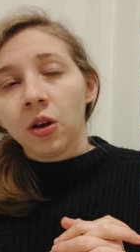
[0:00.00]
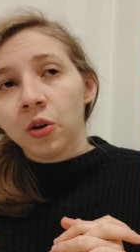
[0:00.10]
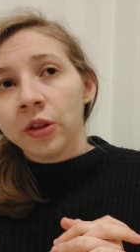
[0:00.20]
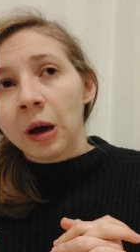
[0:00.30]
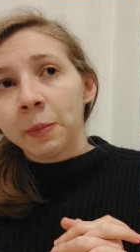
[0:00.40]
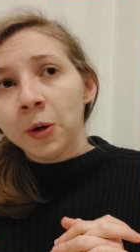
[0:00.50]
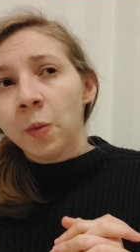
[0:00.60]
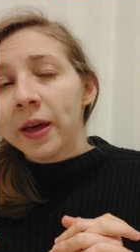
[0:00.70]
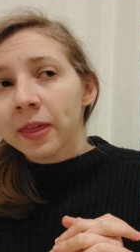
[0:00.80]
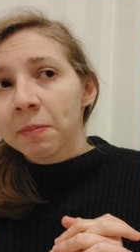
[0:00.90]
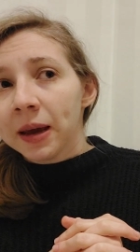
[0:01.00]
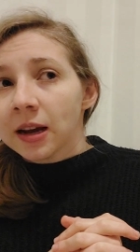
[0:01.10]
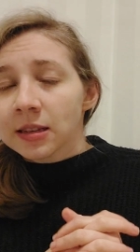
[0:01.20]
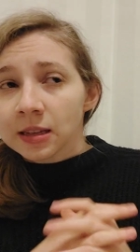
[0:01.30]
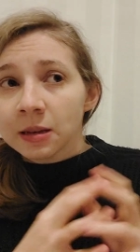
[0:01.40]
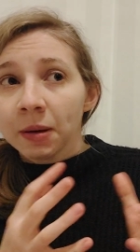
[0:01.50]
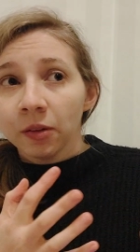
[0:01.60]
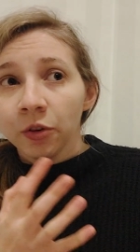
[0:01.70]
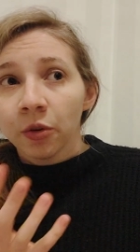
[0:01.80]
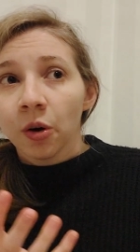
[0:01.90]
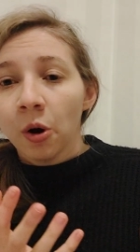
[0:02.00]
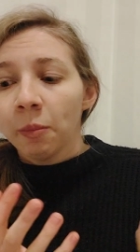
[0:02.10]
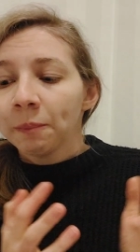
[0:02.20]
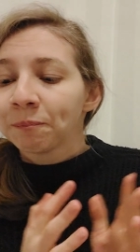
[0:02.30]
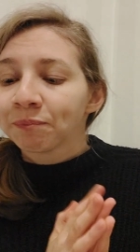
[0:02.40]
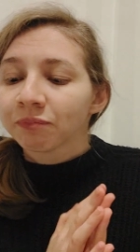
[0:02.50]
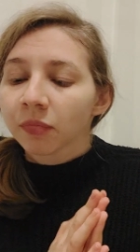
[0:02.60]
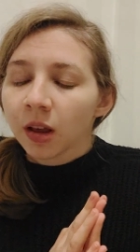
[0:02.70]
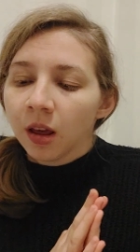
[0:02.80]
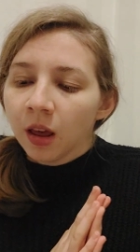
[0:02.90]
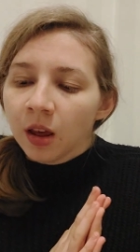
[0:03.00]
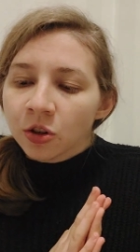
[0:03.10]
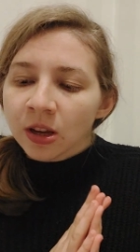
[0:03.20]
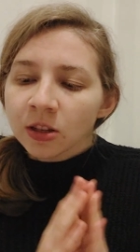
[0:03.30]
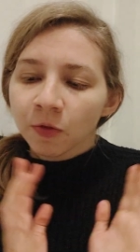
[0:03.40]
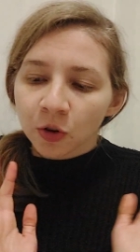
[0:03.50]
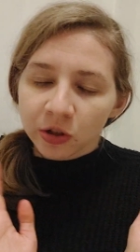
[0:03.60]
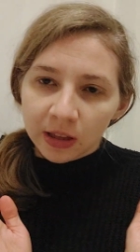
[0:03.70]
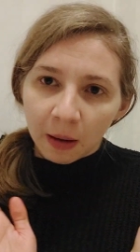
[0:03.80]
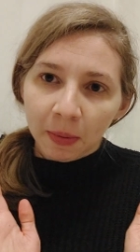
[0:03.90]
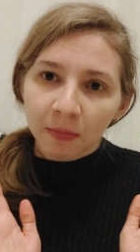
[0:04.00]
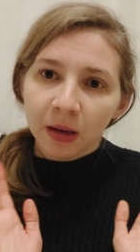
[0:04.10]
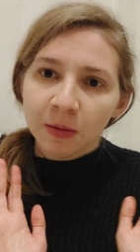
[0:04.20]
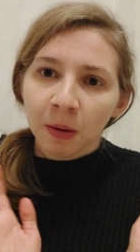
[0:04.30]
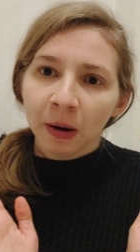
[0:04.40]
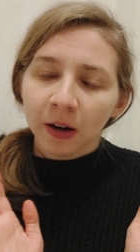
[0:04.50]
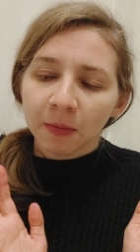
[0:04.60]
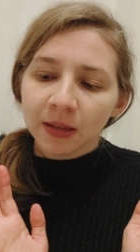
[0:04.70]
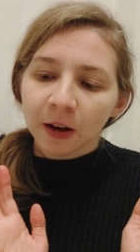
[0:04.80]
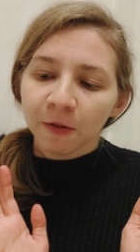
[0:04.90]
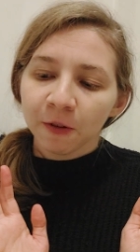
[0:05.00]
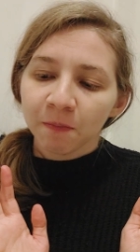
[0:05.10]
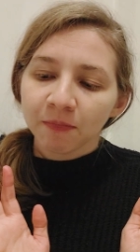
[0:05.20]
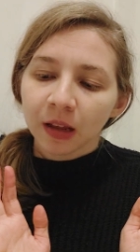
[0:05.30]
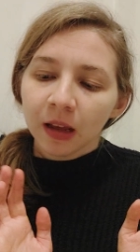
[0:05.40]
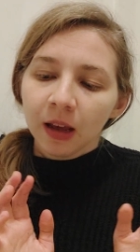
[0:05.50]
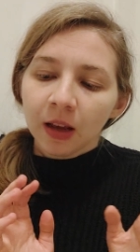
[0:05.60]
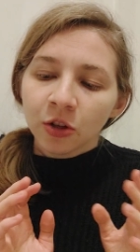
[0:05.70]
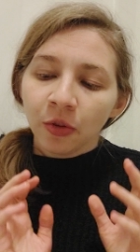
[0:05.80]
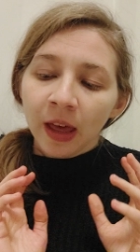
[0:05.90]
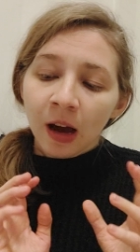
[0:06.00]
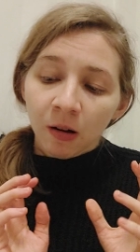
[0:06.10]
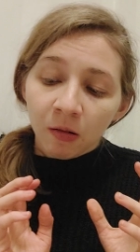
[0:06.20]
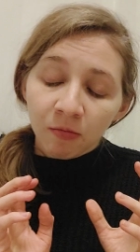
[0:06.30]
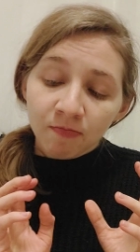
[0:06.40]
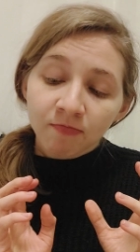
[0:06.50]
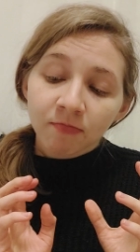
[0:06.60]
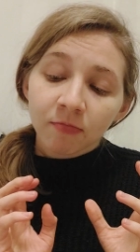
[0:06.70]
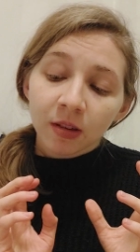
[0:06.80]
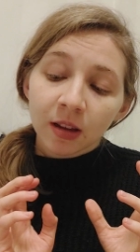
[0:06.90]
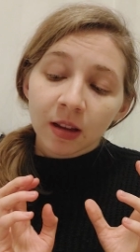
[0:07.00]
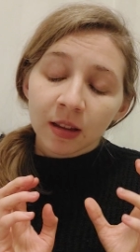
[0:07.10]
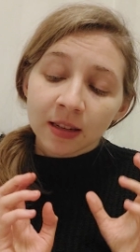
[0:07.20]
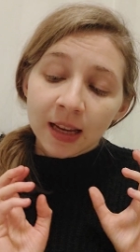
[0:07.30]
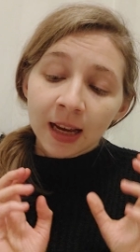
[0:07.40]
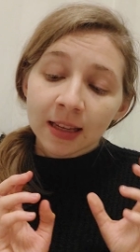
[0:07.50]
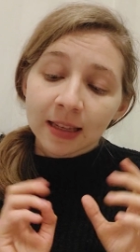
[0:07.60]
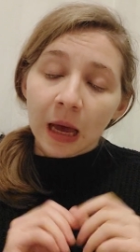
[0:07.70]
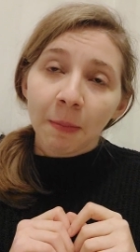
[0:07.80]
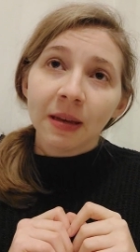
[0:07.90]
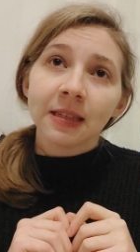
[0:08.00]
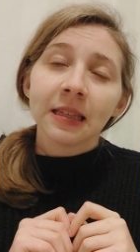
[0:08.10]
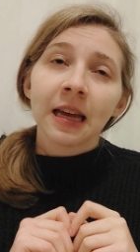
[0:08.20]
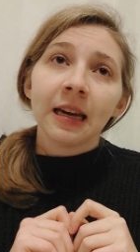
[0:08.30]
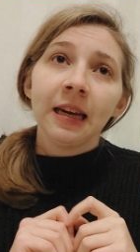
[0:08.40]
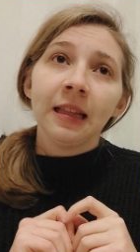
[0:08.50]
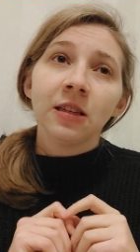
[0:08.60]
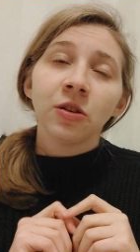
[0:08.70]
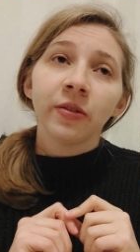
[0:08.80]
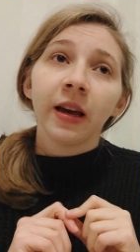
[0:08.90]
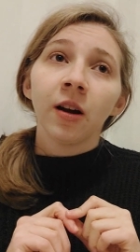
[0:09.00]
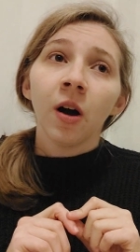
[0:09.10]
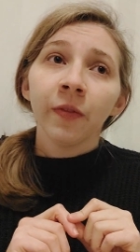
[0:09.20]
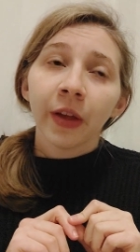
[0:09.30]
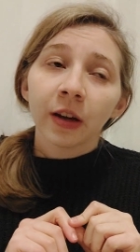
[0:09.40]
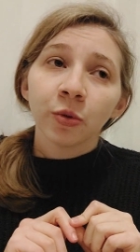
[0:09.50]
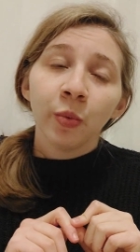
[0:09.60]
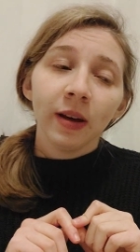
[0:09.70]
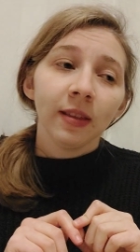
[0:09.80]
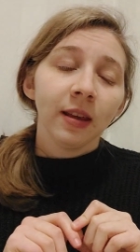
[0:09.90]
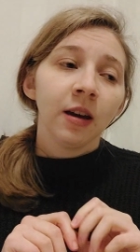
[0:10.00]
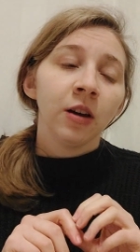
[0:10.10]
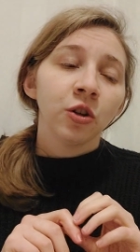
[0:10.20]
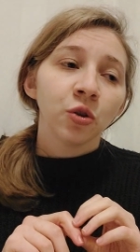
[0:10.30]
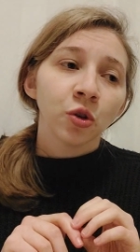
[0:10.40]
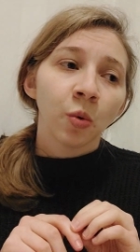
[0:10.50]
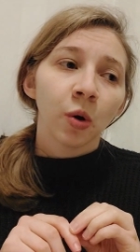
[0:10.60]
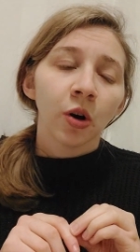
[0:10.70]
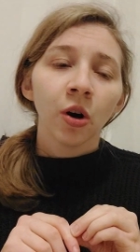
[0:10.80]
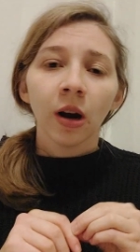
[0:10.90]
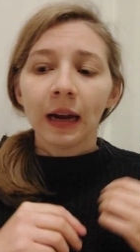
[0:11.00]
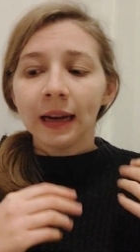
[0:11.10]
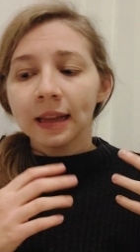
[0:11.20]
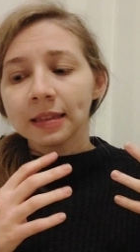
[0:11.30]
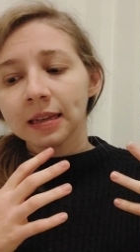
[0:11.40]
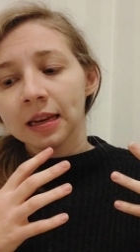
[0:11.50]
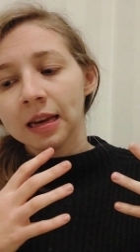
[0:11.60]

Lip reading: could help you with, because it's about your home. So that's the first step. He's prepared himself. So now the second step is that he needs to take contact with the social worker and